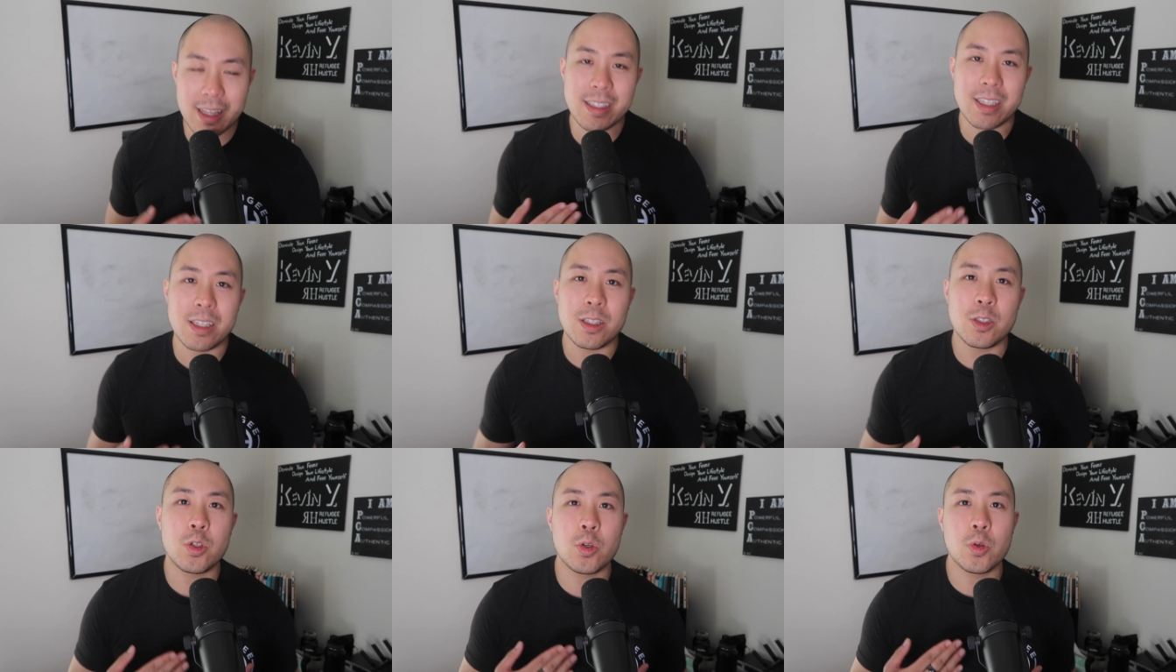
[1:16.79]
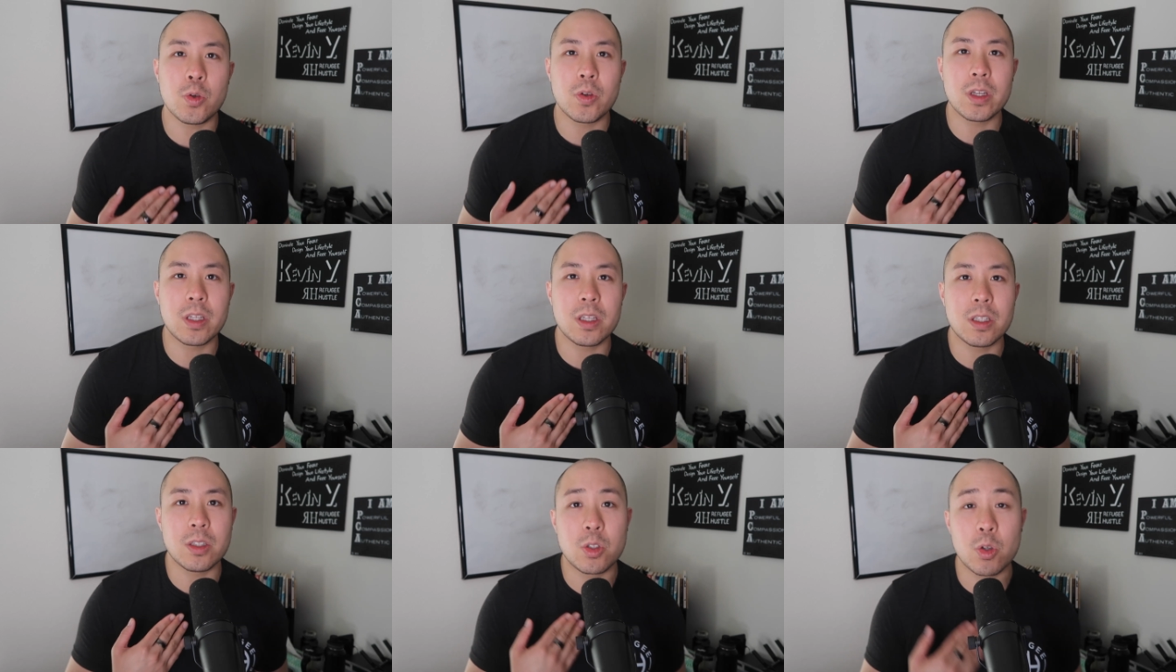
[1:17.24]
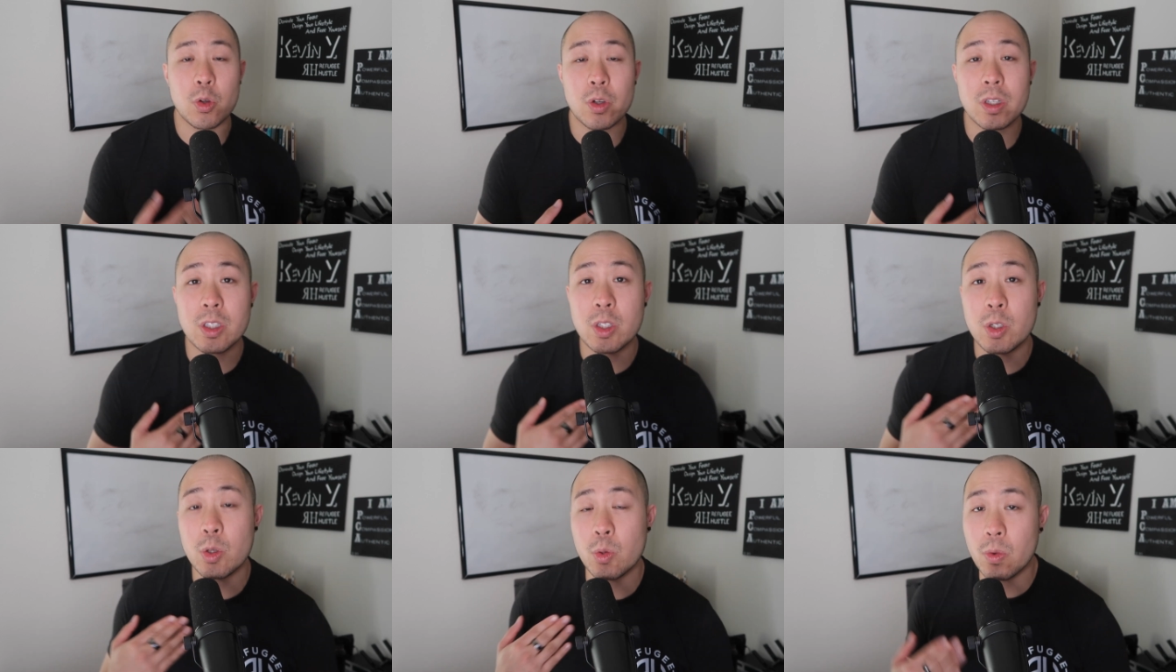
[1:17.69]
isn't
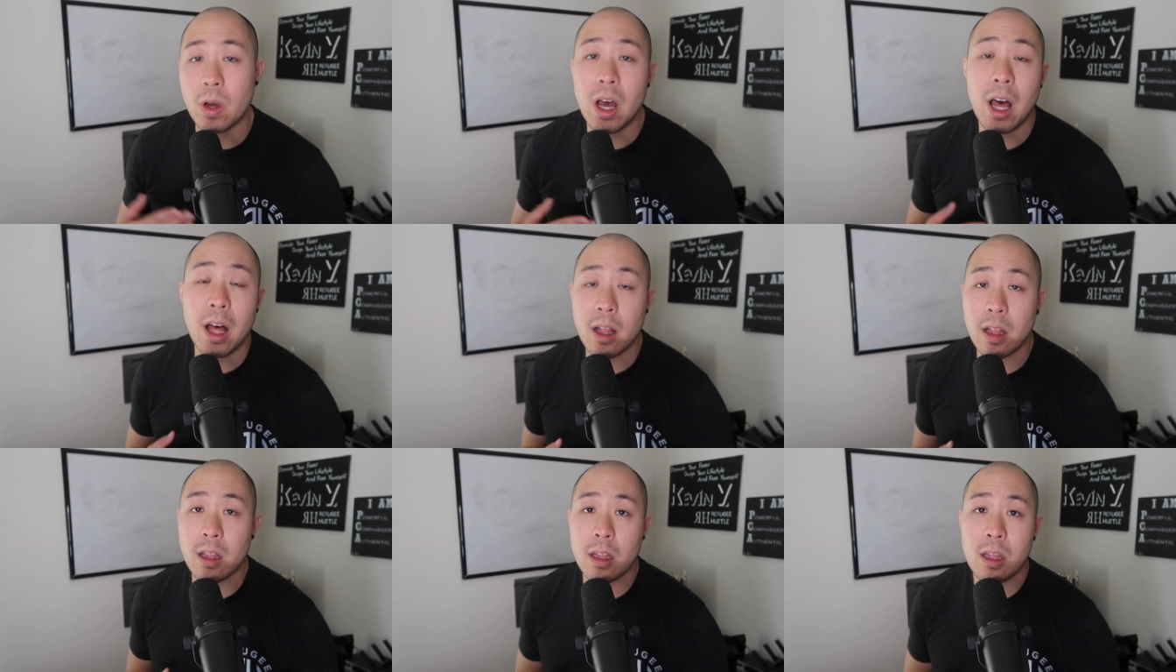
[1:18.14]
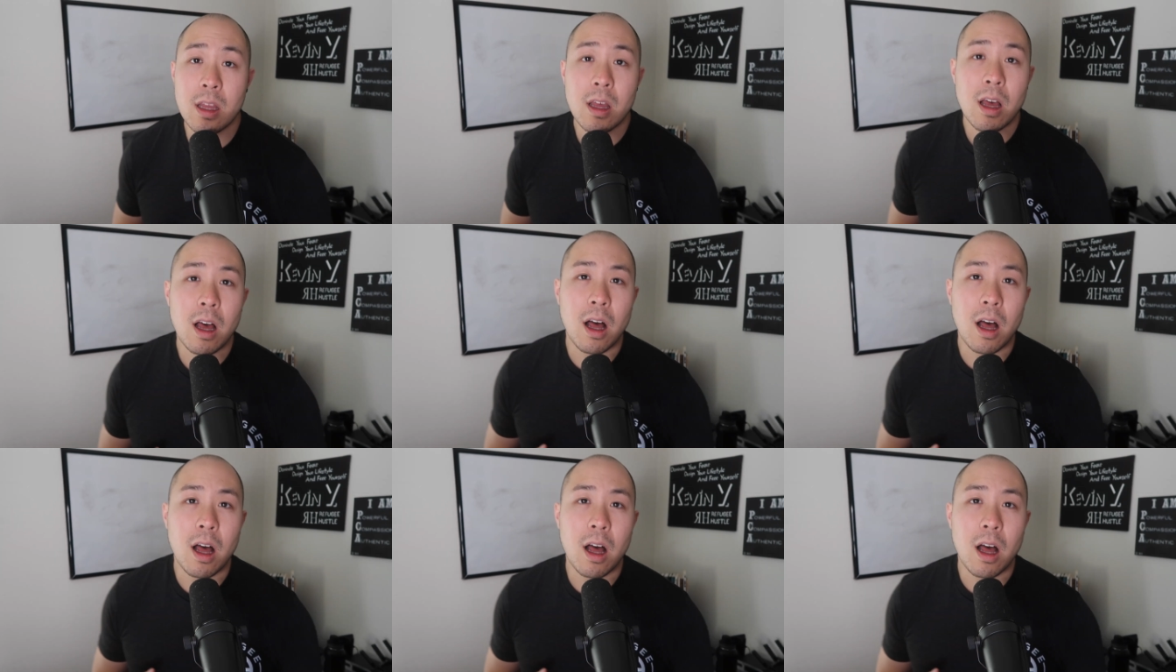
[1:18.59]
doing too well.